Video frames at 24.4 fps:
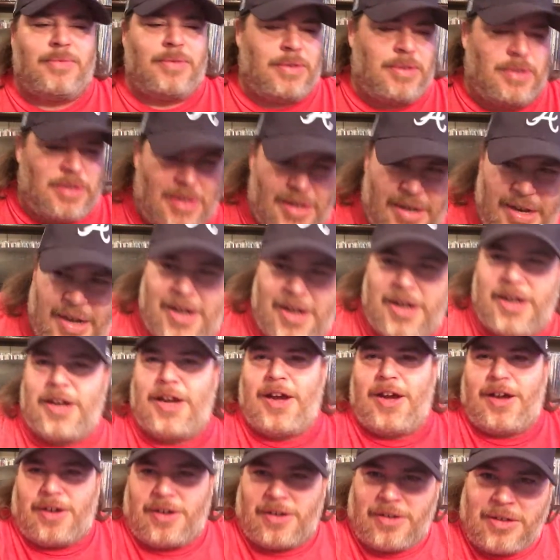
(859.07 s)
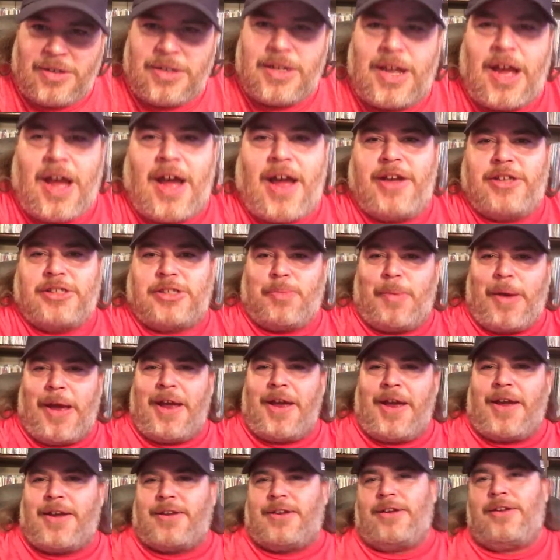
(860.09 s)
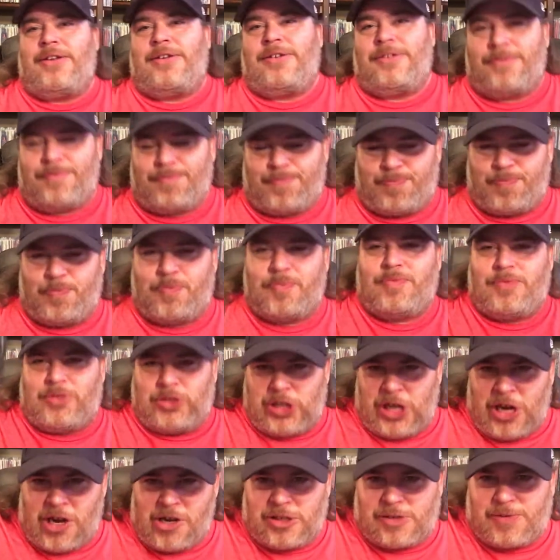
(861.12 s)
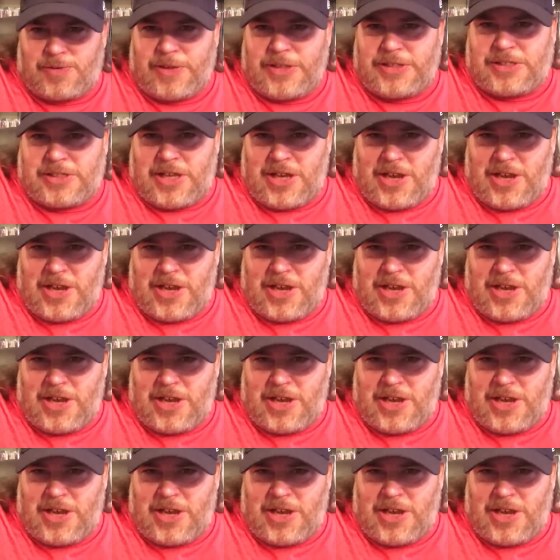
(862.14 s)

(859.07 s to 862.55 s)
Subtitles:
Yeah. Caius, man. Cheers, BC.